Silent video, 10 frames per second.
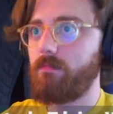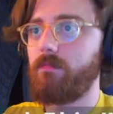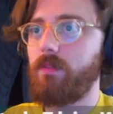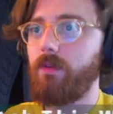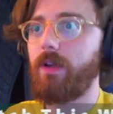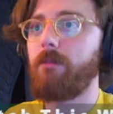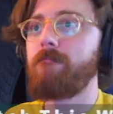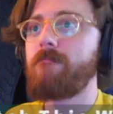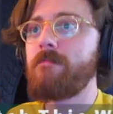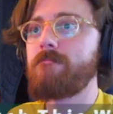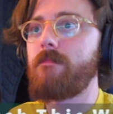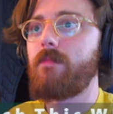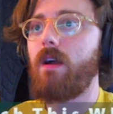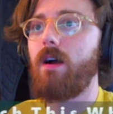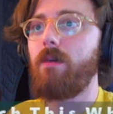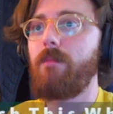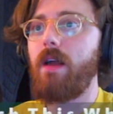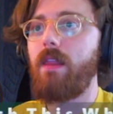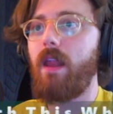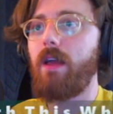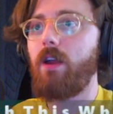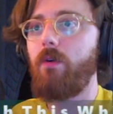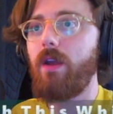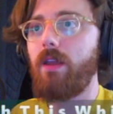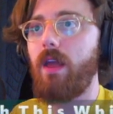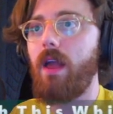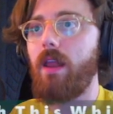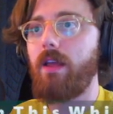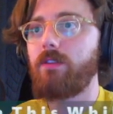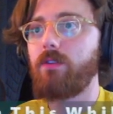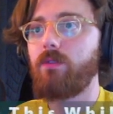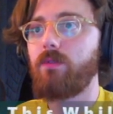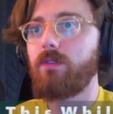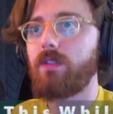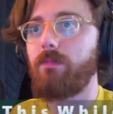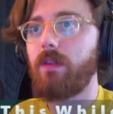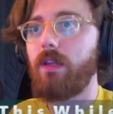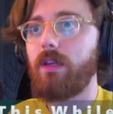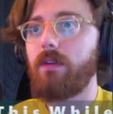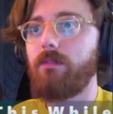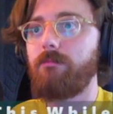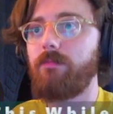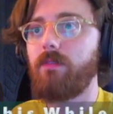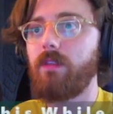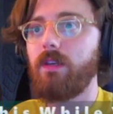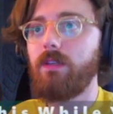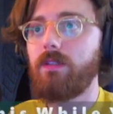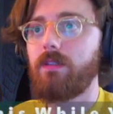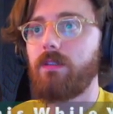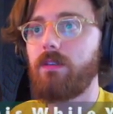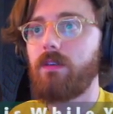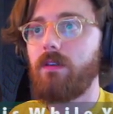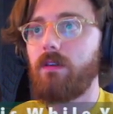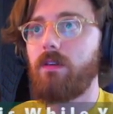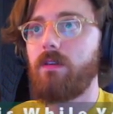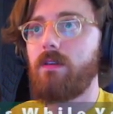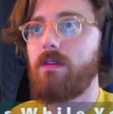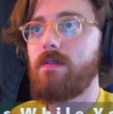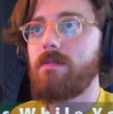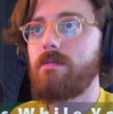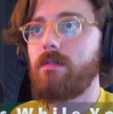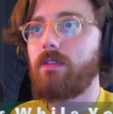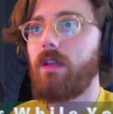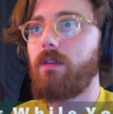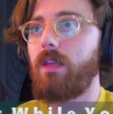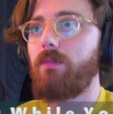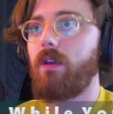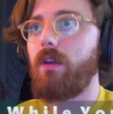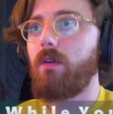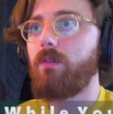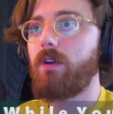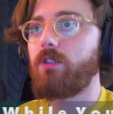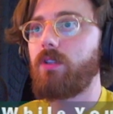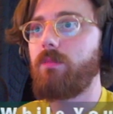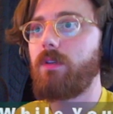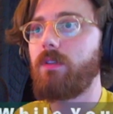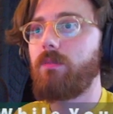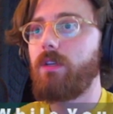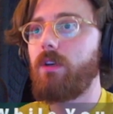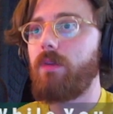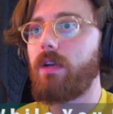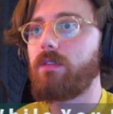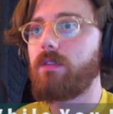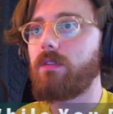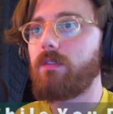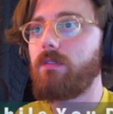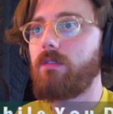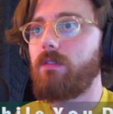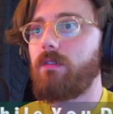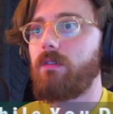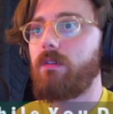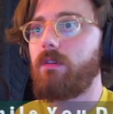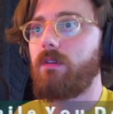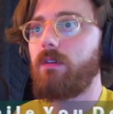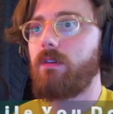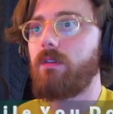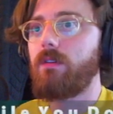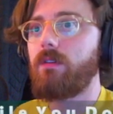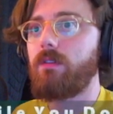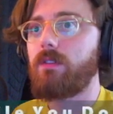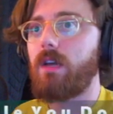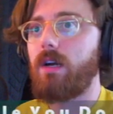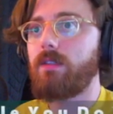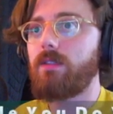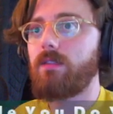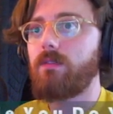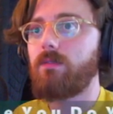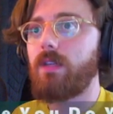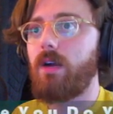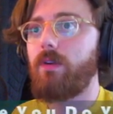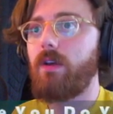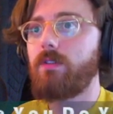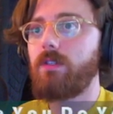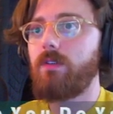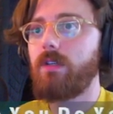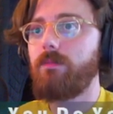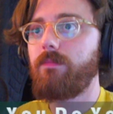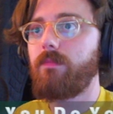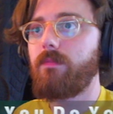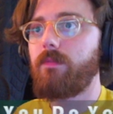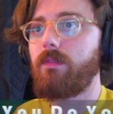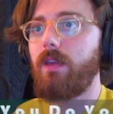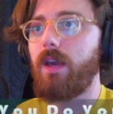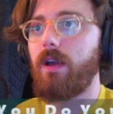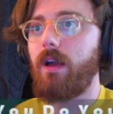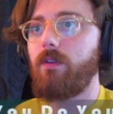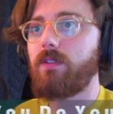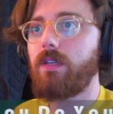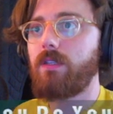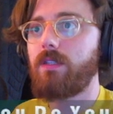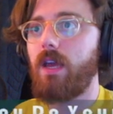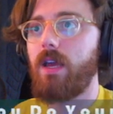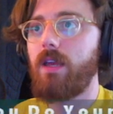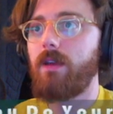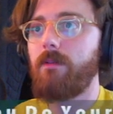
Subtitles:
There we go. And then I go in and I do something like this. Did I keep it on airbrush? Let me go back to dots. Was that what I was doing? Yeah, I was gonna say,